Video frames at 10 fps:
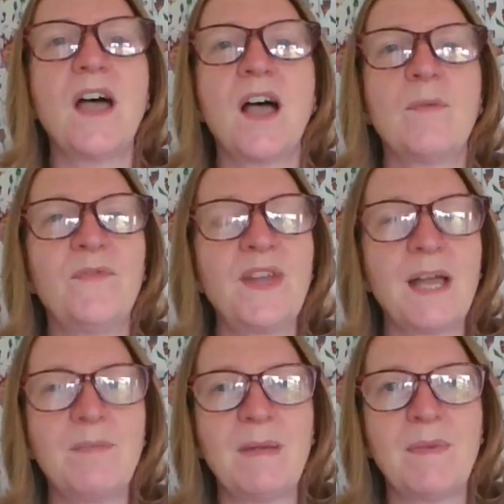
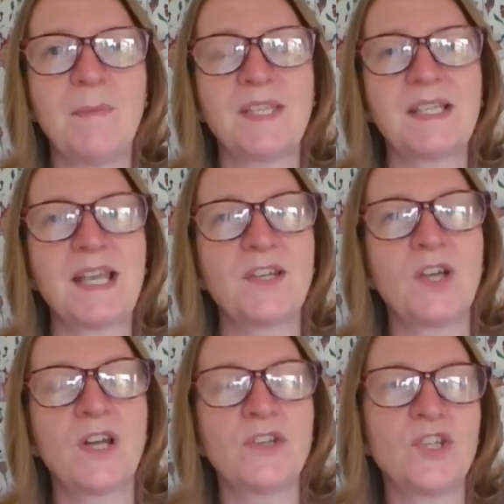VIP members attend
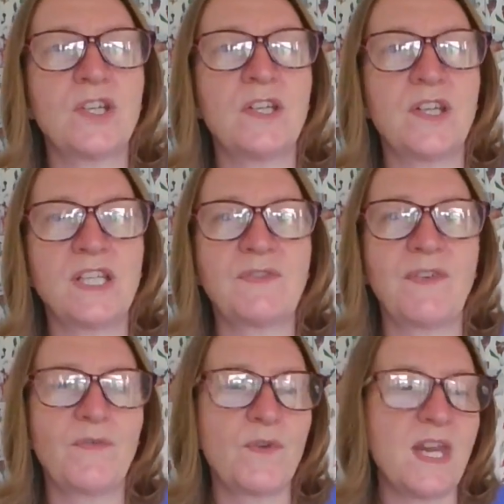our lunch and learns for
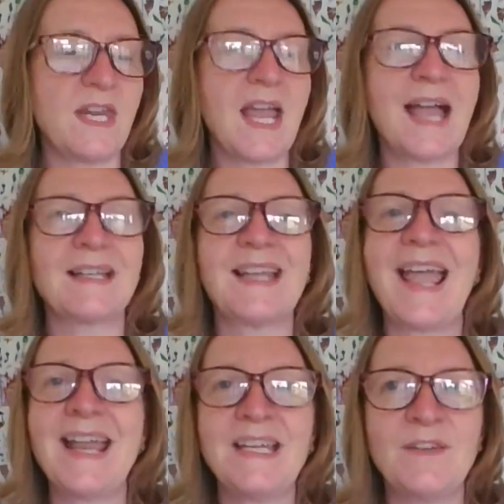free, and
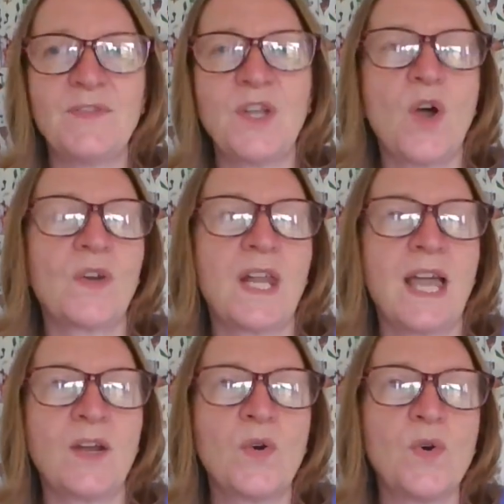any of the
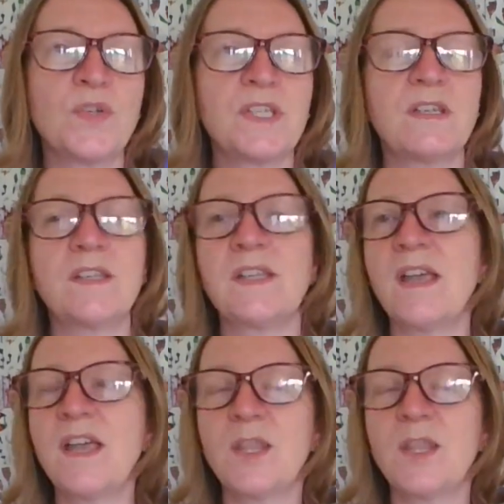online courses,